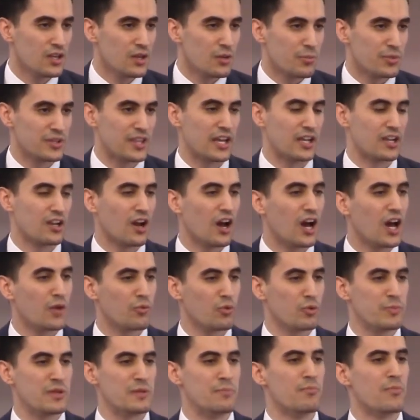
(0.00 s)
But that God
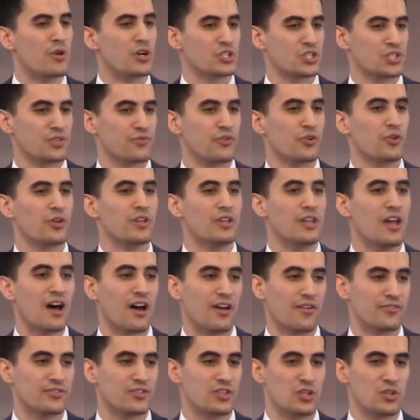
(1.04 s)
would be merciful
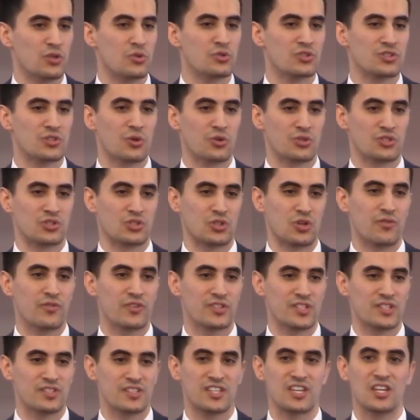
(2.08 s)
enough to use those
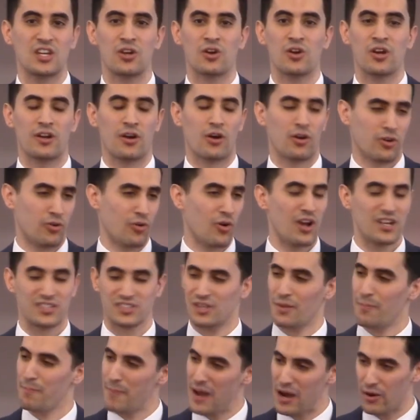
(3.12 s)
services here and across
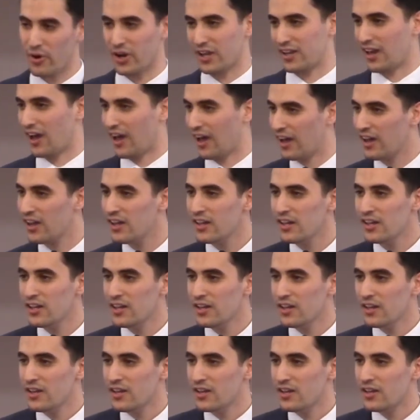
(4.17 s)
America
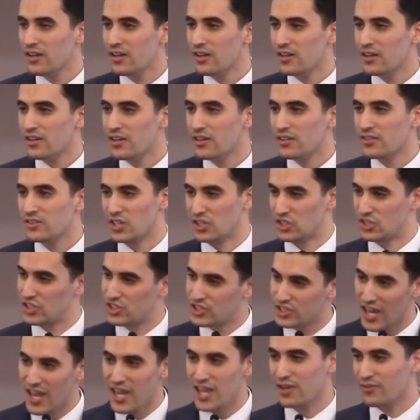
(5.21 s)
to
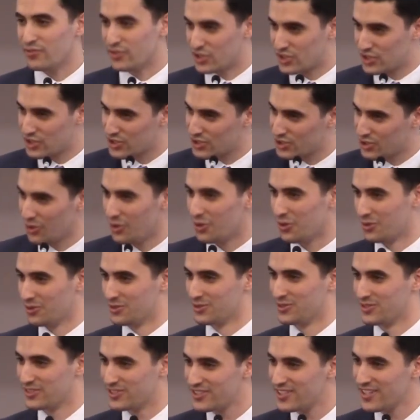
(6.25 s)
save
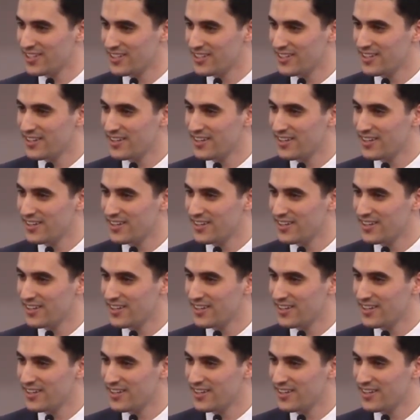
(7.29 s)
souls.